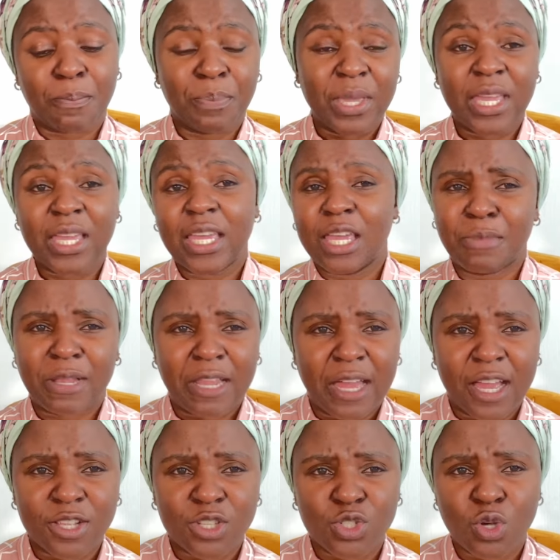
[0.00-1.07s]
pink
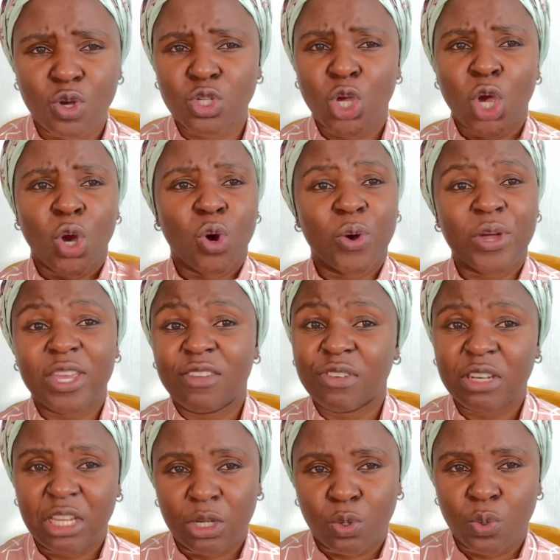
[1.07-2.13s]
Himalaya salt or
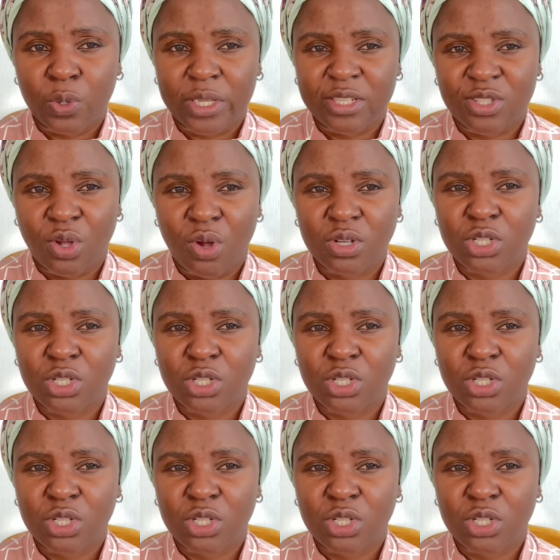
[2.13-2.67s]
even a cooking salt.